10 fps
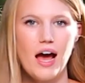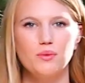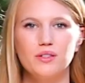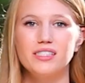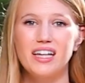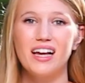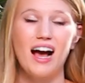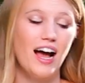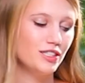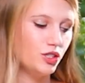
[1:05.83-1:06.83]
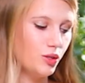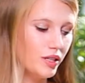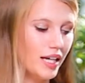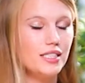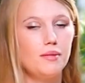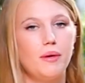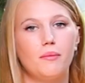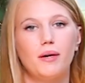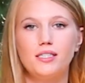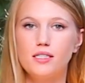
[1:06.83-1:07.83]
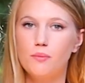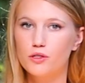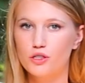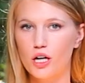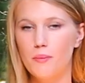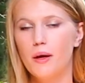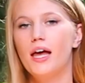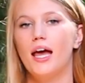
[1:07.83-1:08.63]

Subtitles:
I will say I do like to make my simple syrup